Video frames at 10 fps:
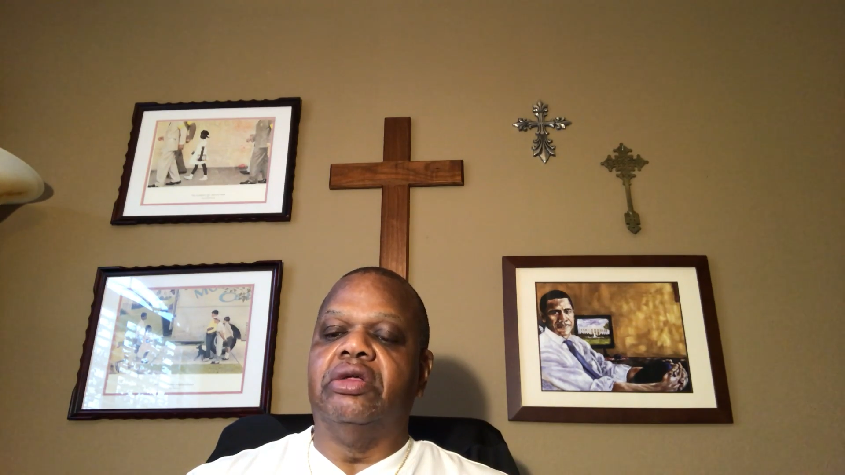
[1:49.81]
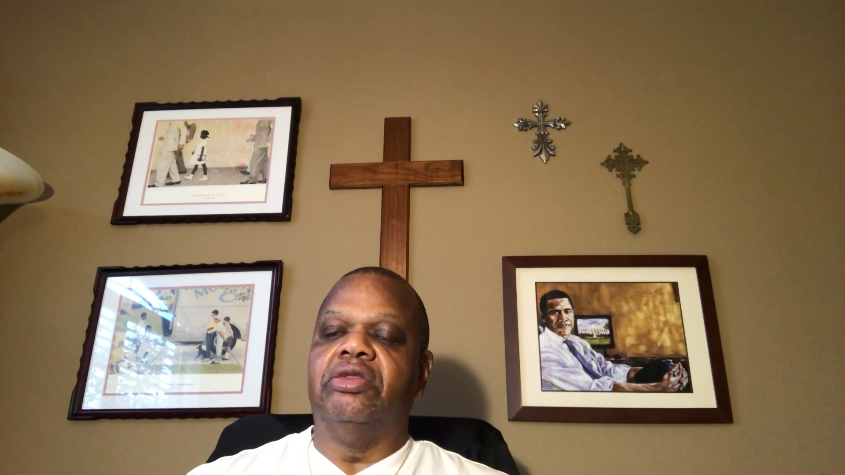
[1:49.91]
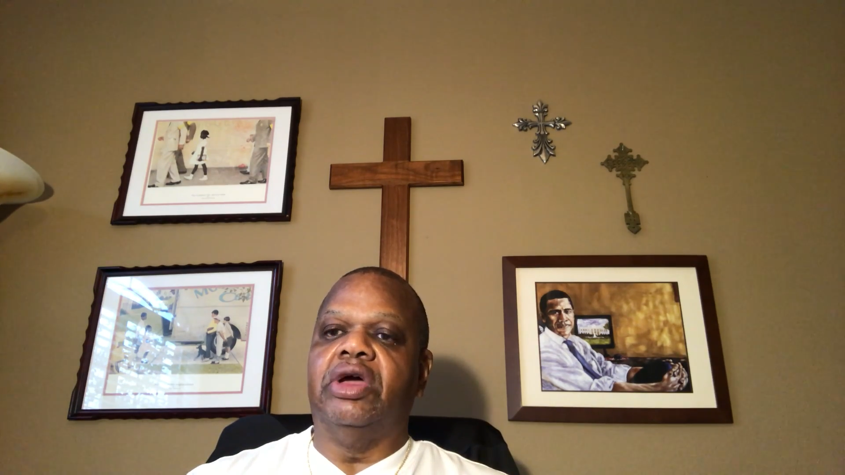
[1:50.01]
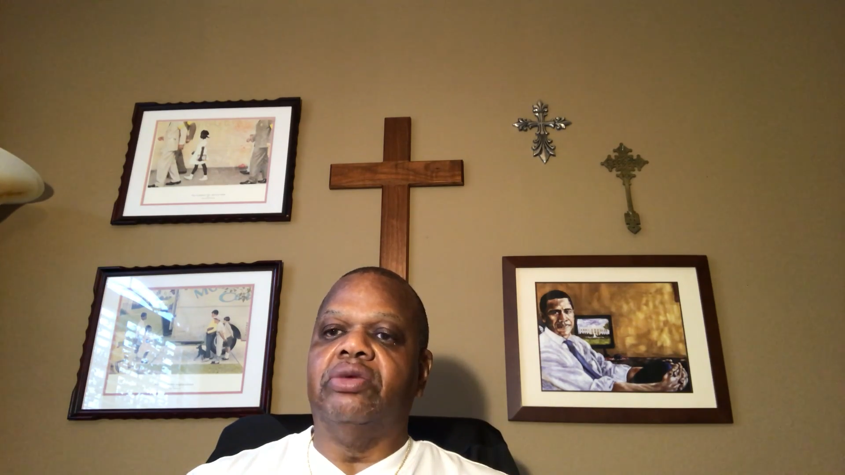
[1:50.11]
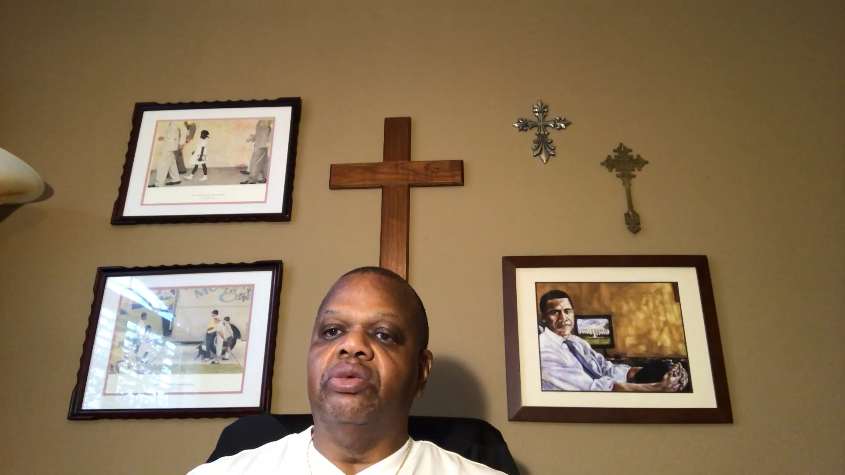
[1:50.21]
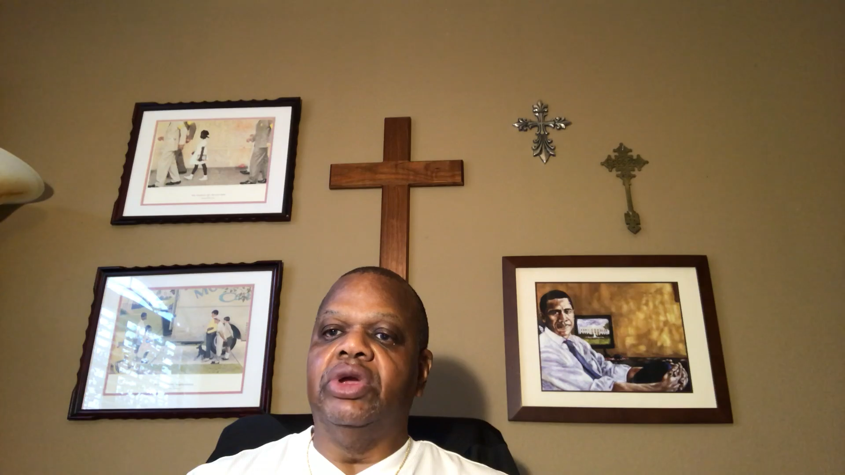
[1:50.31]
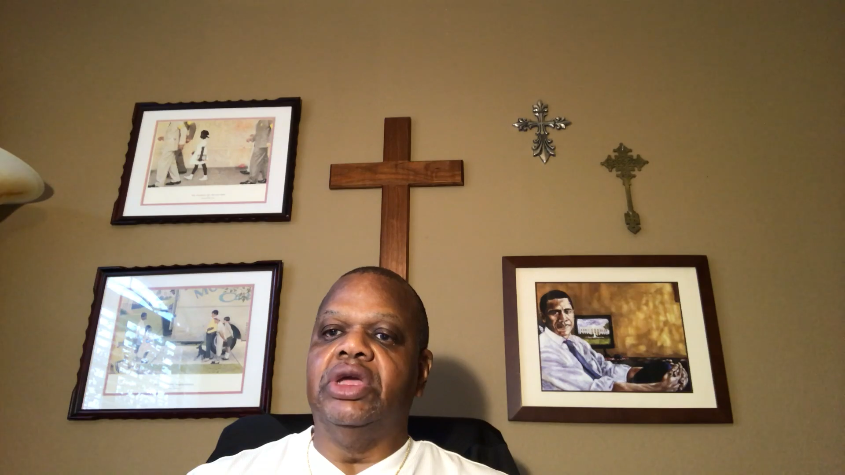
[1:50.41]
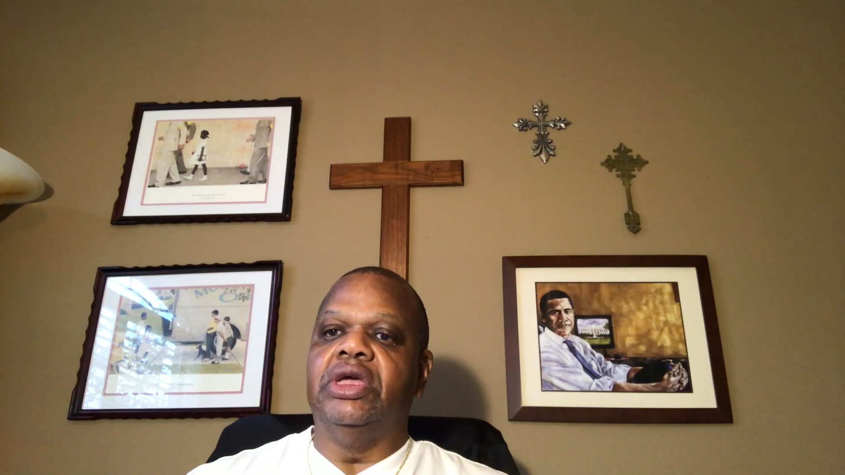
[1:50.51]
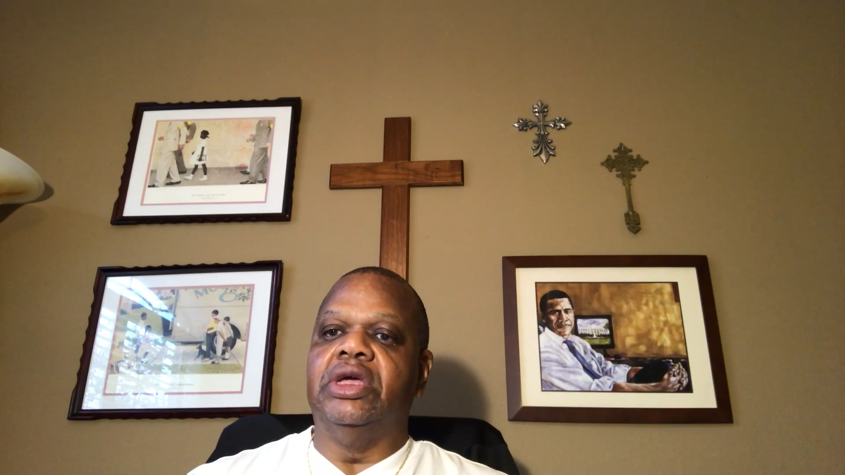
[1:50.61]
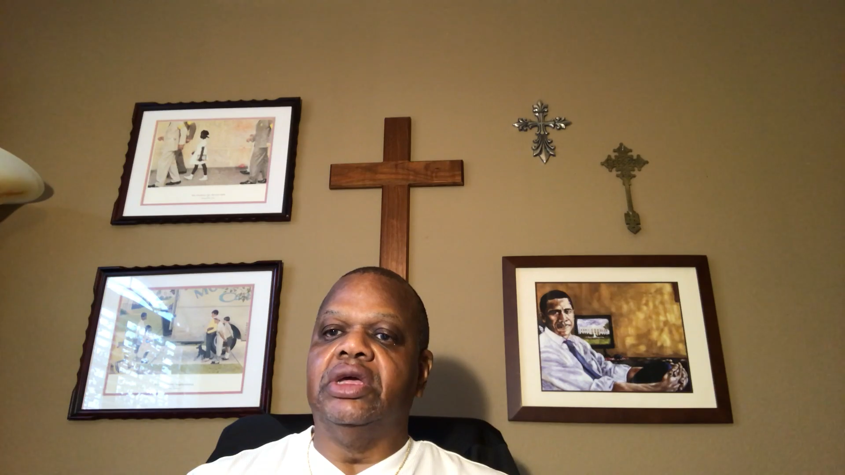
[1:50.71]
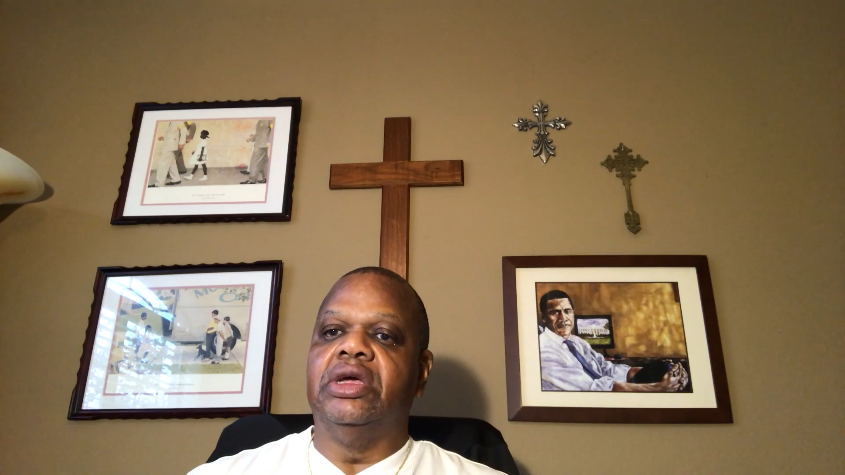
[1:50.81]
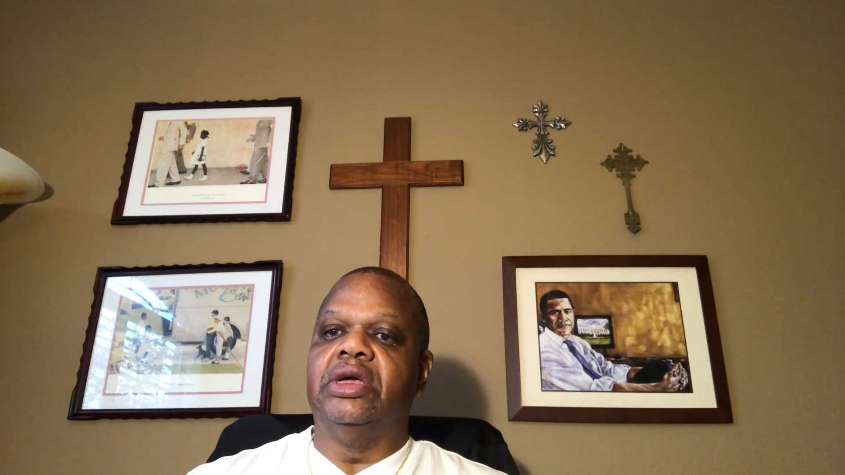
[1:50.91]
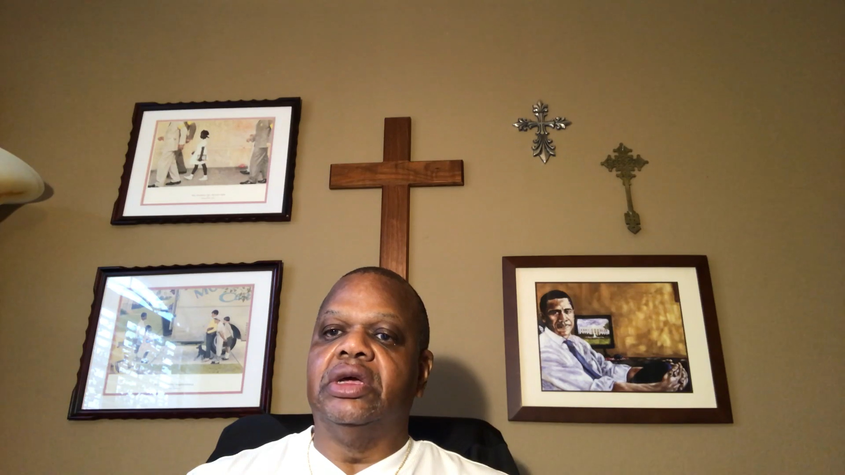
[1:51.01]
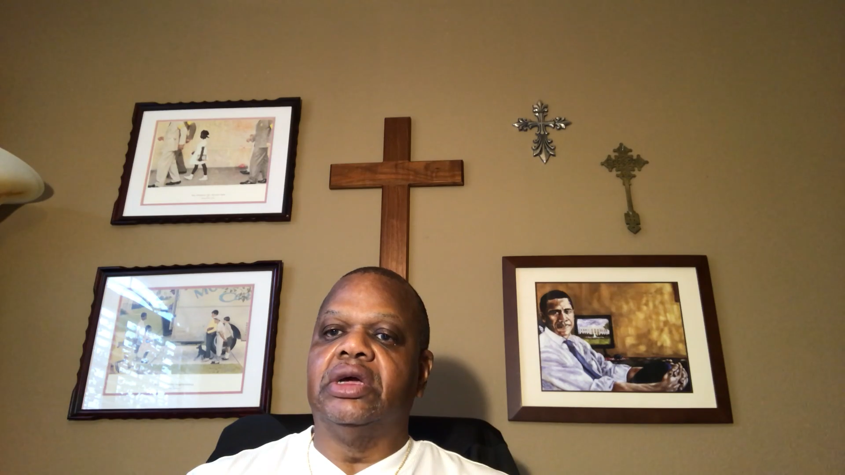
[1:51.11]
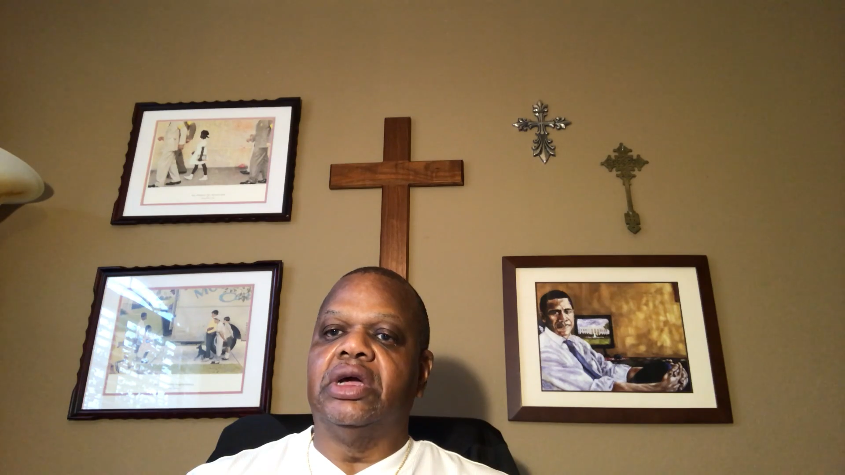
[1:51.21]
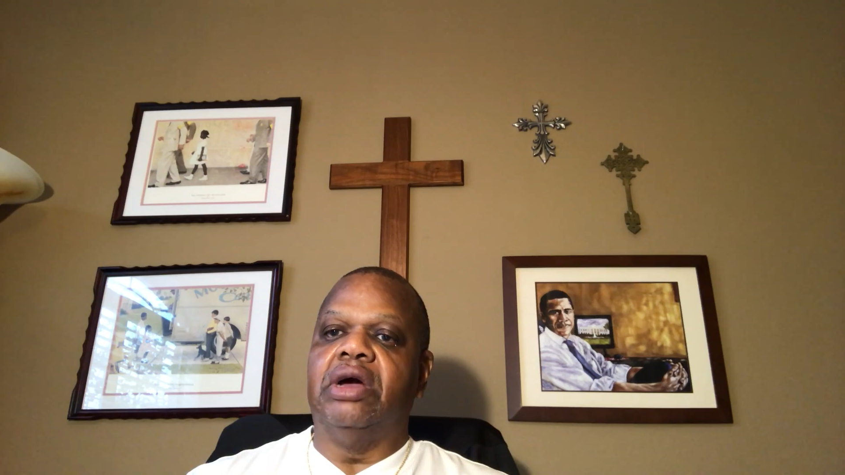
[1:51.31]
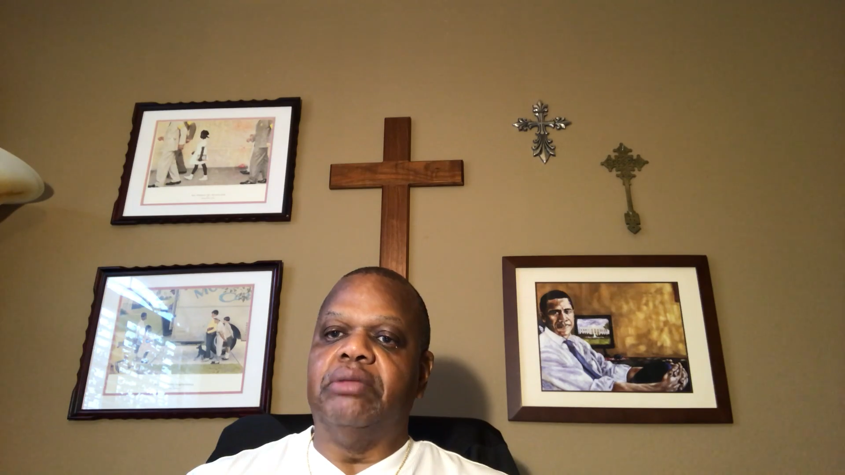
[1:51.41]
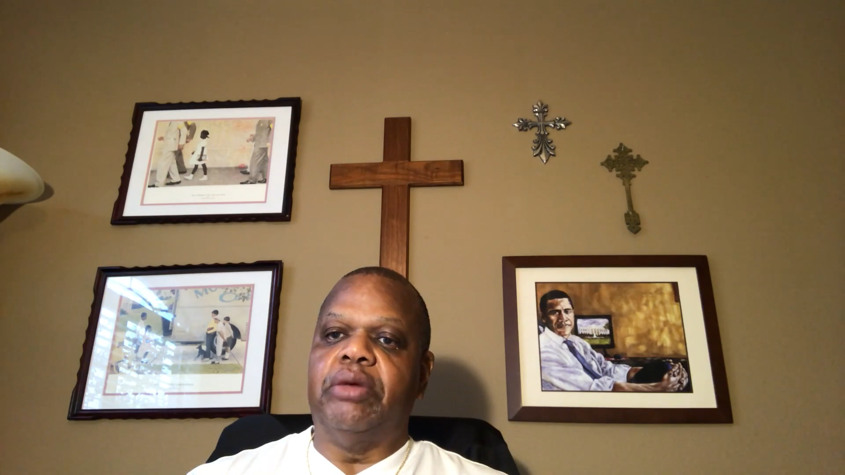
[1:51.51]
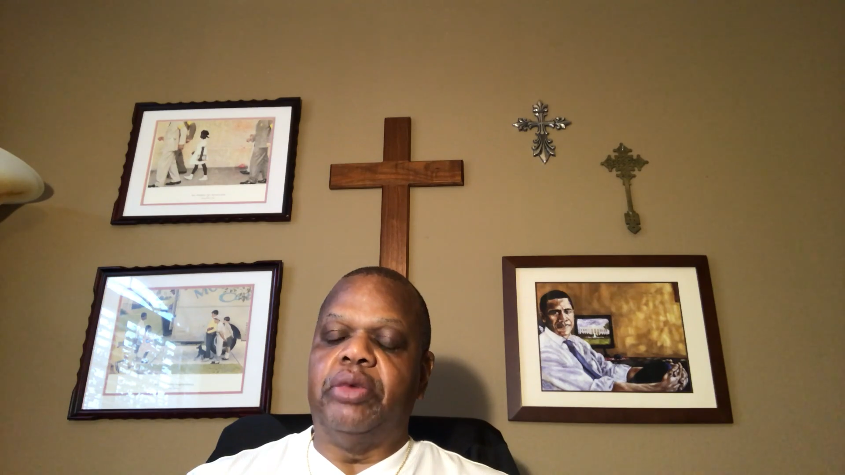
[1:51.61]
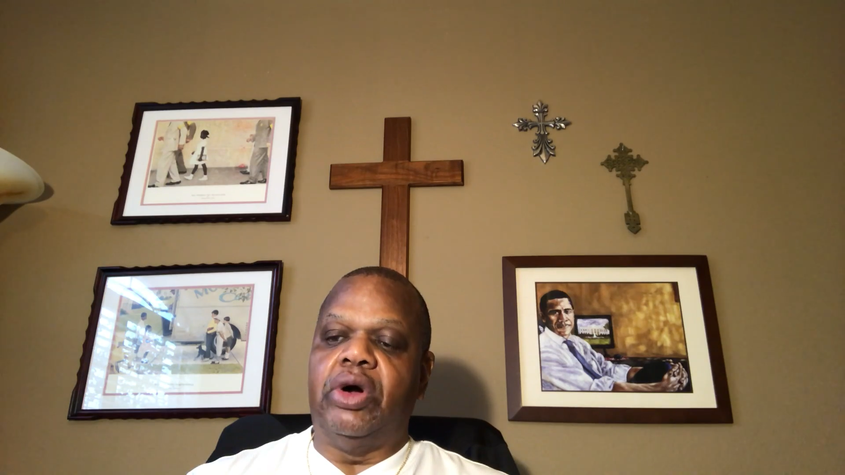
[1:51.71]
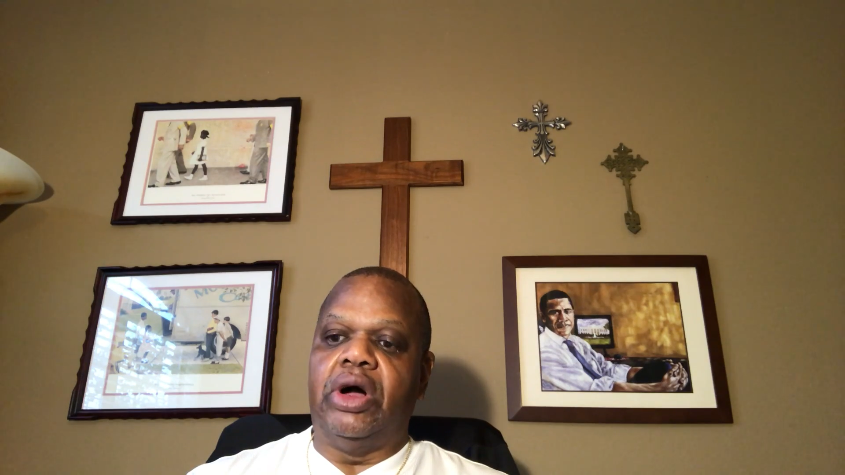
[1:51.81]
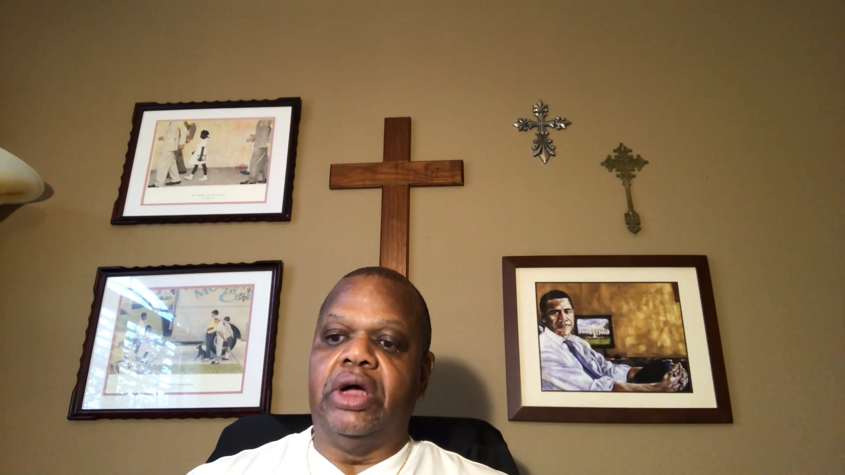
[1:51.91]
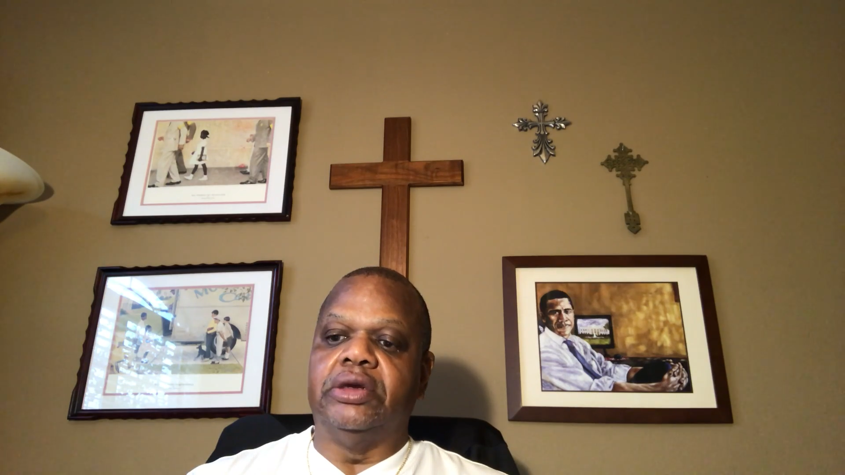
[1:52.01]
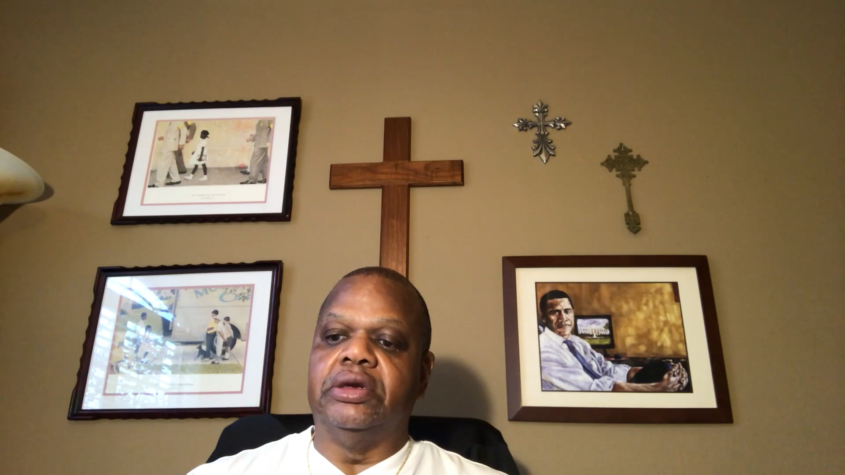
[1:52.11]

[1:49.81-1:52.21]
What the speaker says: that we come upon.